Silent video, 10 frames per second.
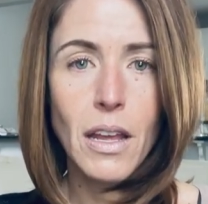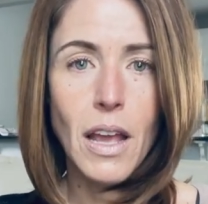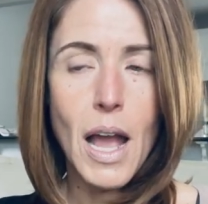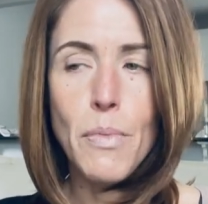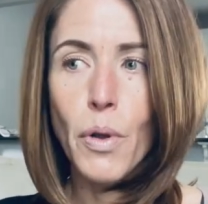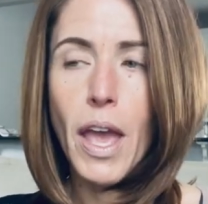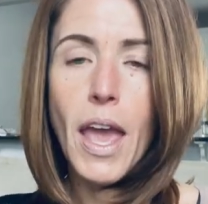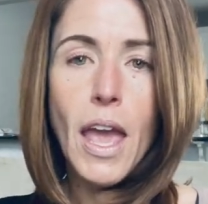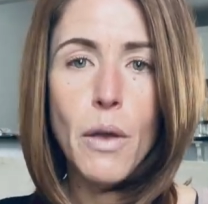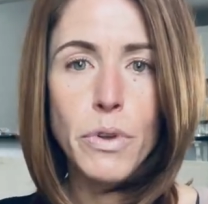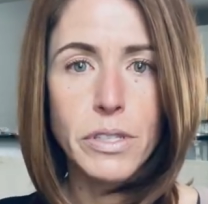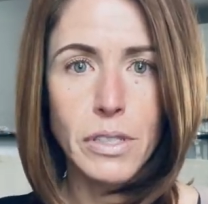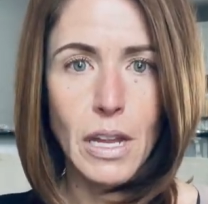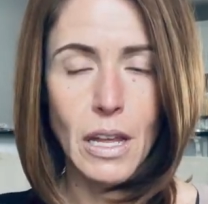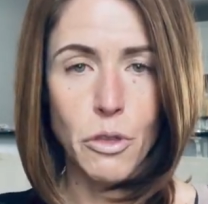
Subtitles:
I'm okay with sitting